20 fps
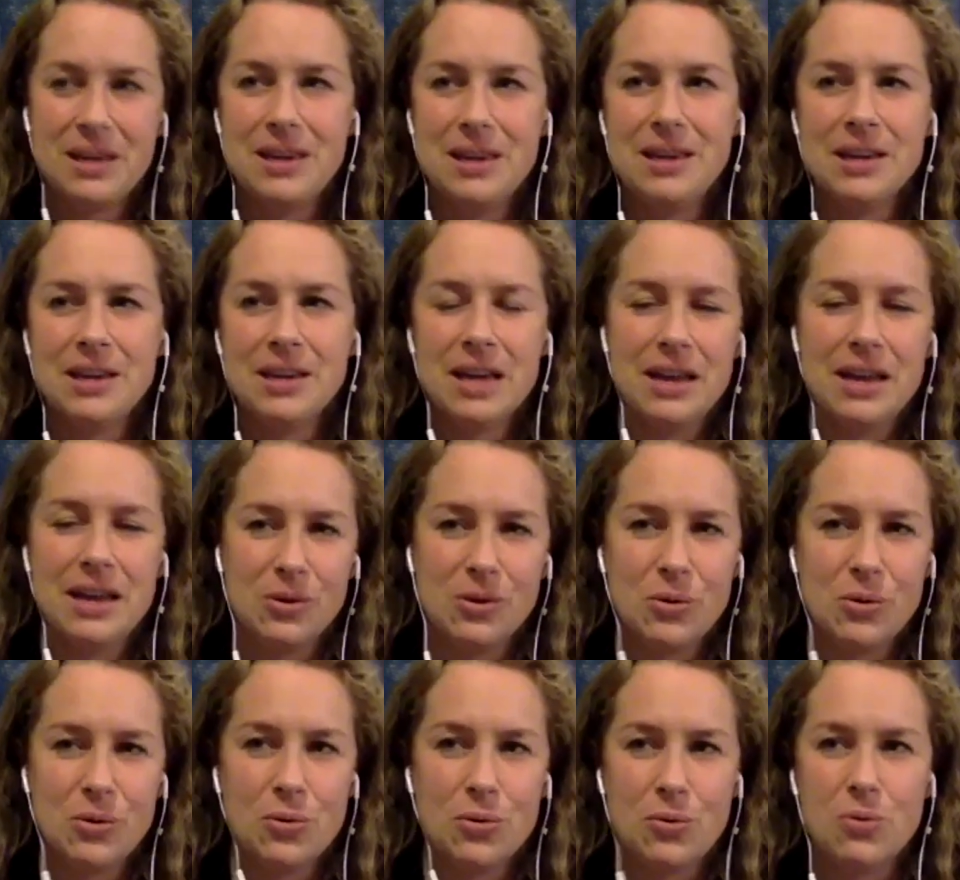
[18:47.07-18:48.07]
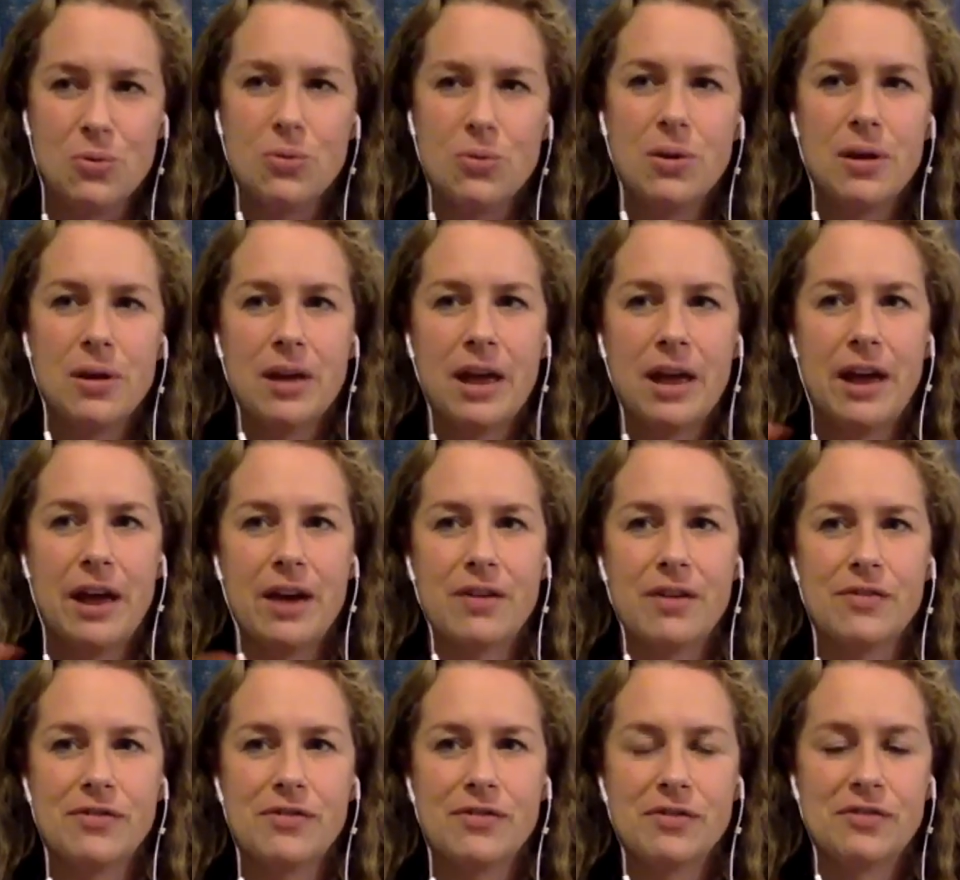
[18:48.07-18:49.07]
E and U
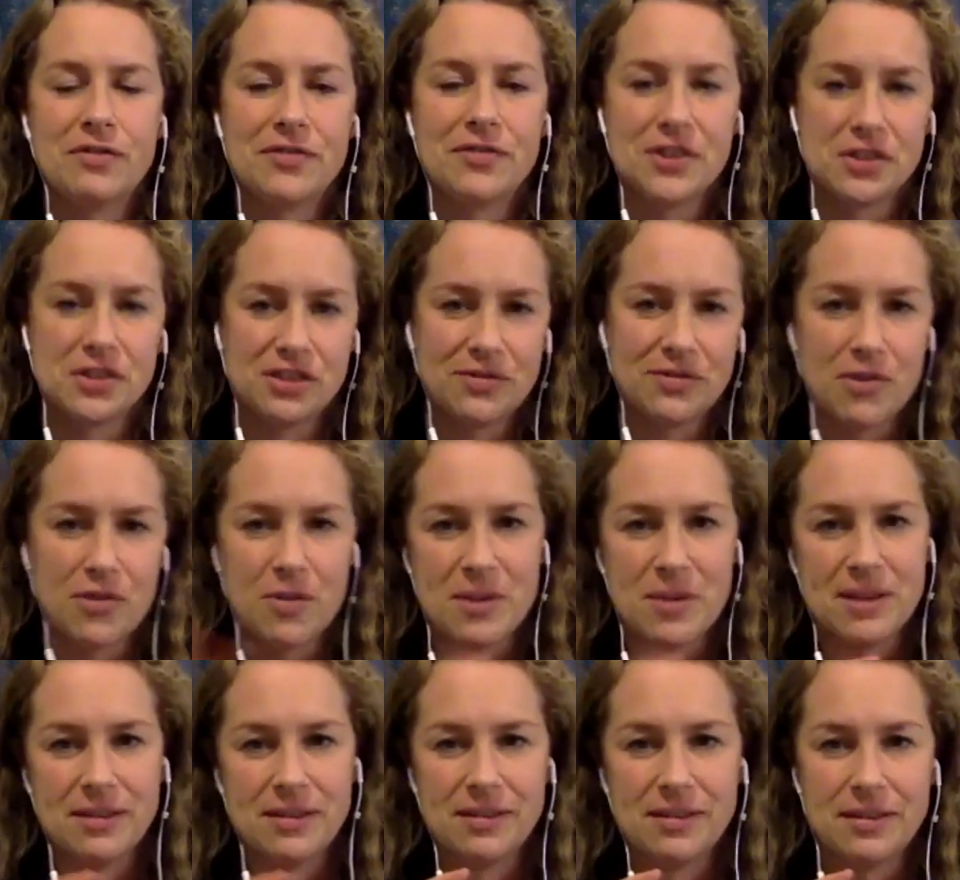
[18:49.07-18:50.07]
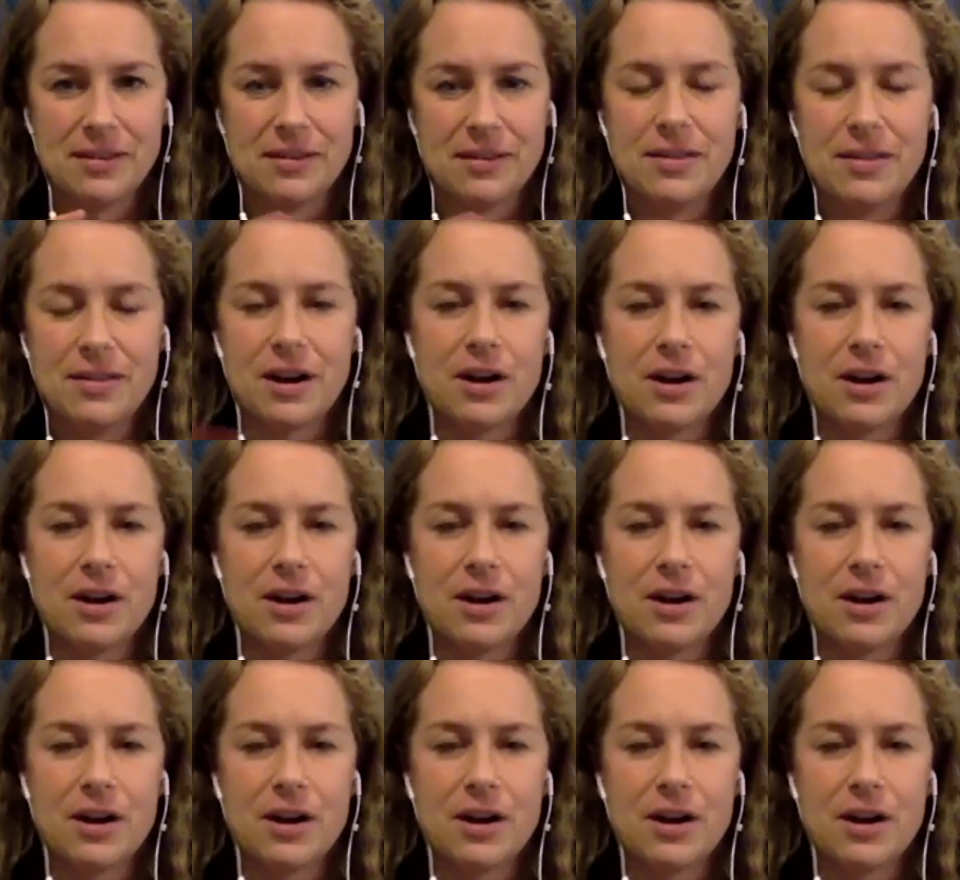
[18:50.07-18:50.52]
have first formants that